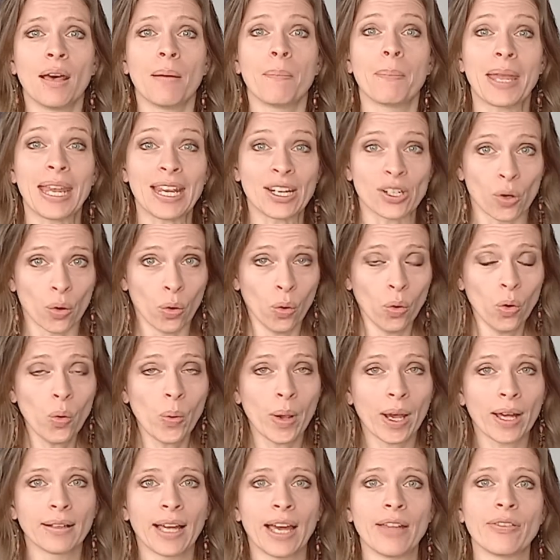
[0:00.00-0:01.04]
Peter
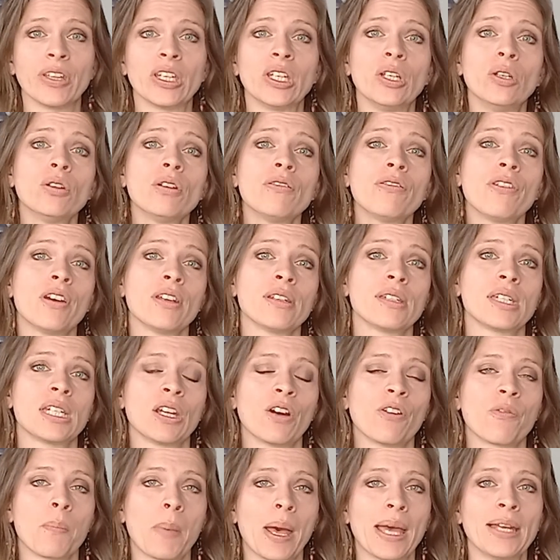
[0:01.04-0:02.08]
Horwell at the University
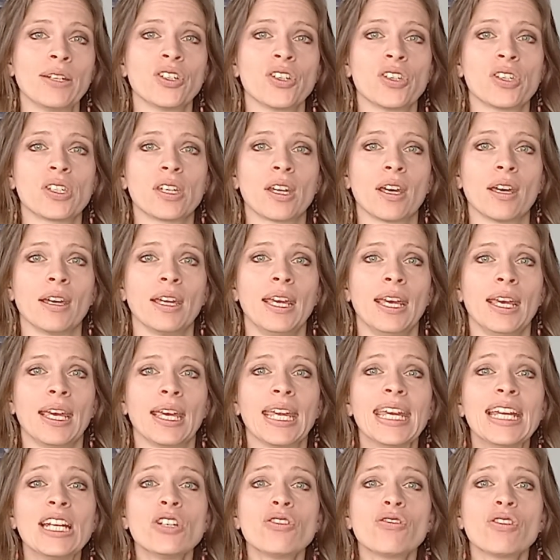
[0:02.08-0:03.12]
of Manchester,
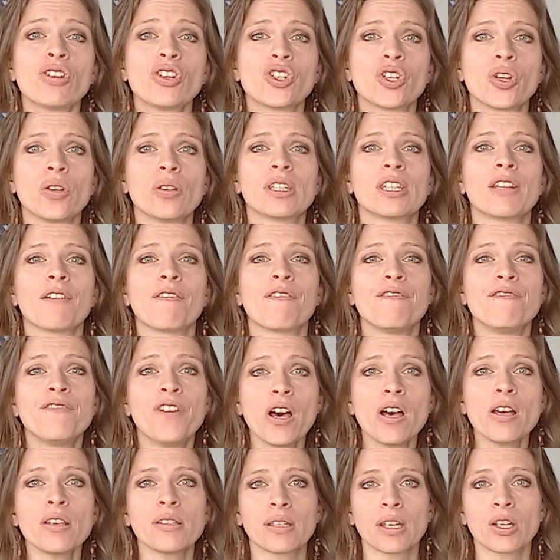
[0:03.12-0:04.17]
introduced the
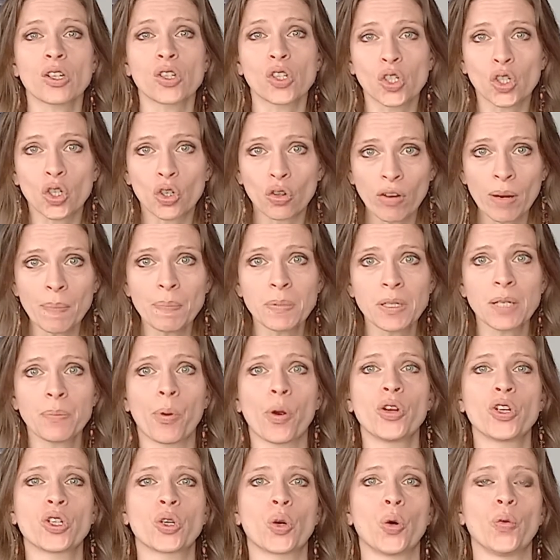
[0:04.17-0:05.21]
first scripted
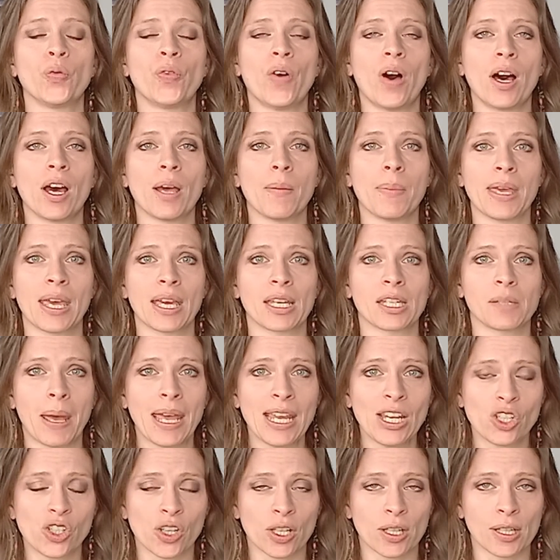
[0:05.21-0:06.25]
protocol for IBS
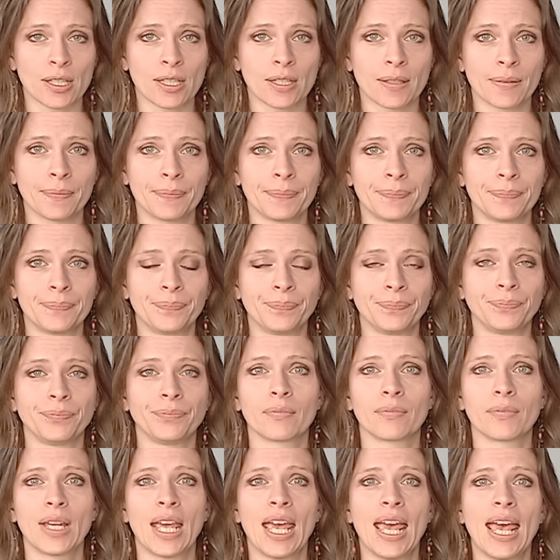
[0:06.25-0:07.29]
patients.
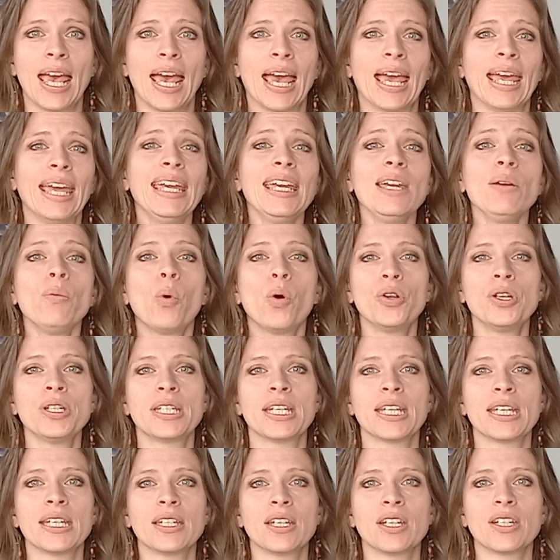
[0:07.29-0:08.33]
He
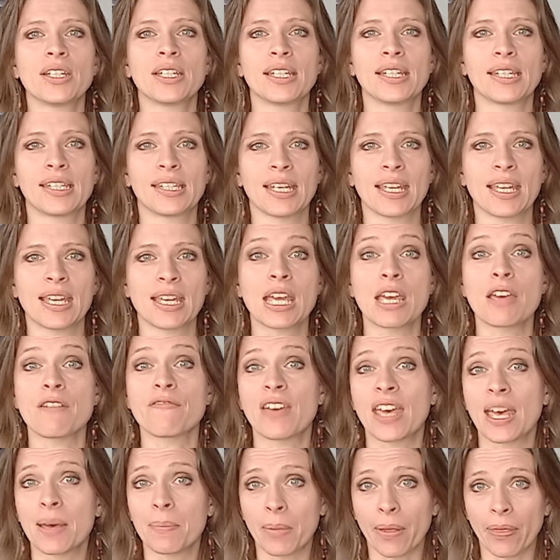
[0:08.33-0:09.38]
wanted to see if
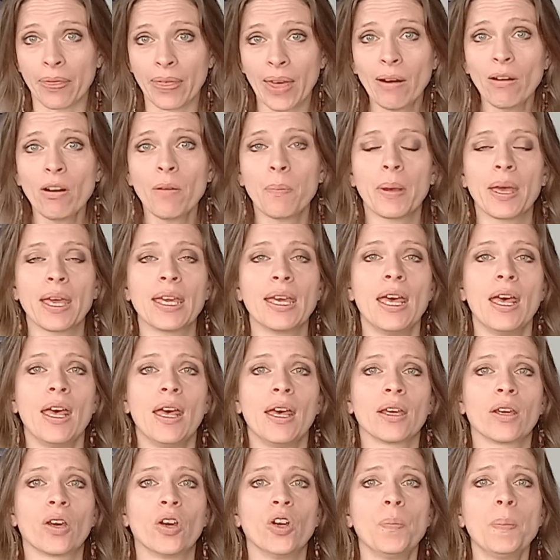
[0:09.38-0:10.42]
hypnotherapy
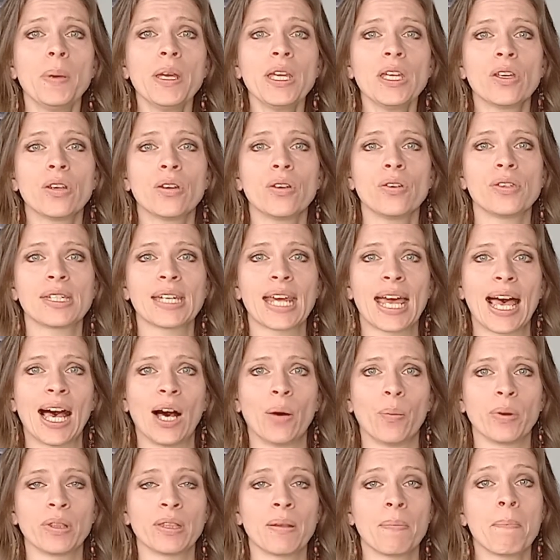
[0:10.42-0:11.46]
could be used to
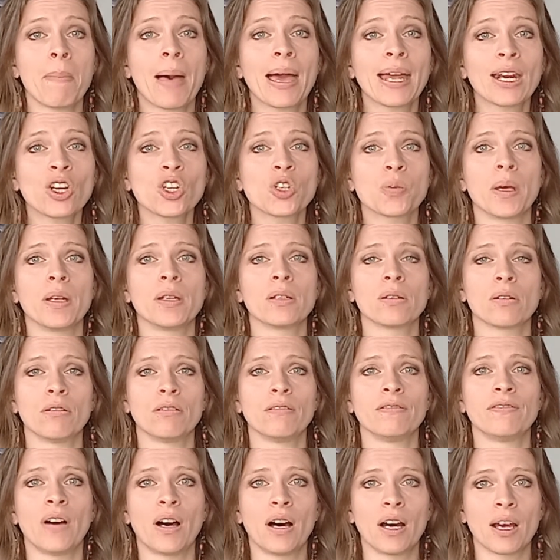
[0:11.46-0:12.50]
help with the management
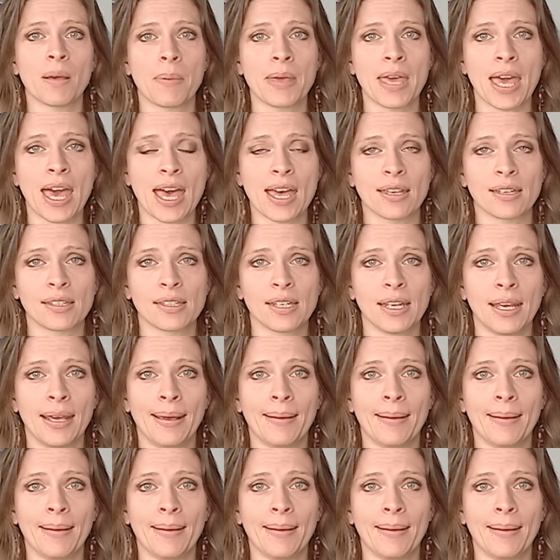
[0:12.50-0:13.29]
of IBS.